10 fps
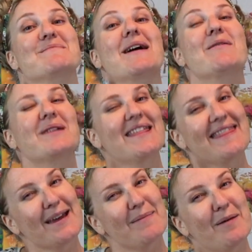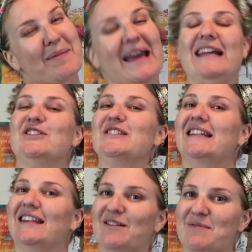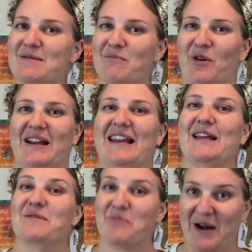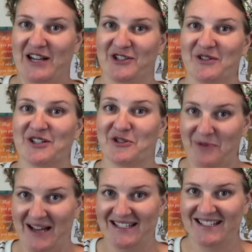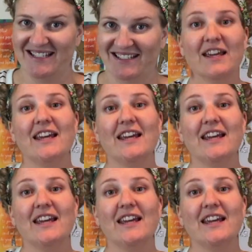you might want to think about paying just a little bit more and getting a brand you can trust.